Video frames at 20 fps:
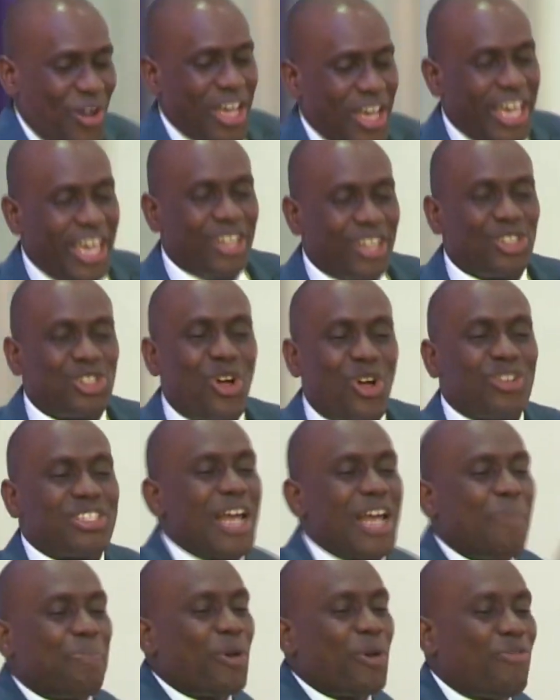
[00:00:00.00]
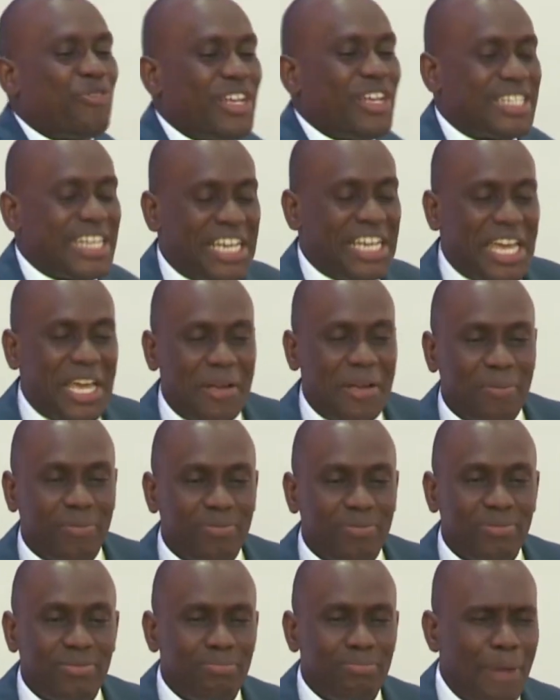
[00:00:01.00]
in Tulsa, prophecy came.
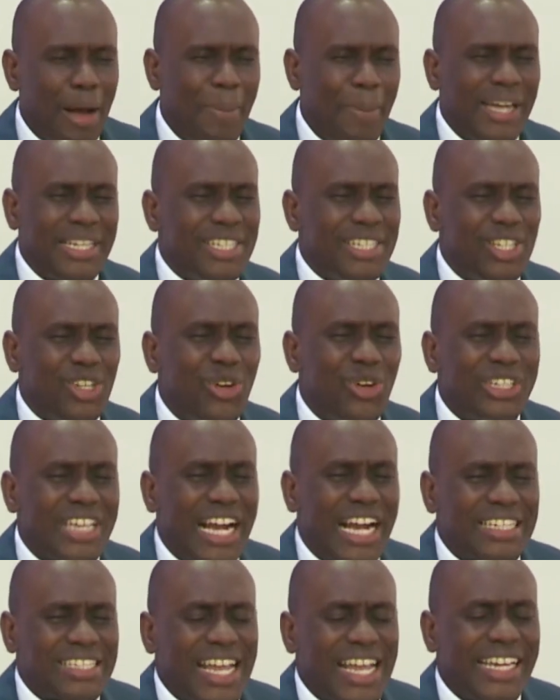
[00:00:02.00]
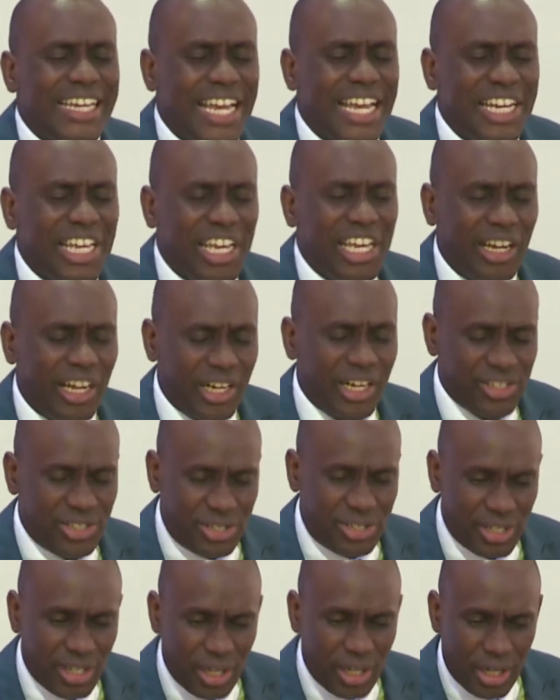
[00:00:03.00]
Baba didn't understand any English.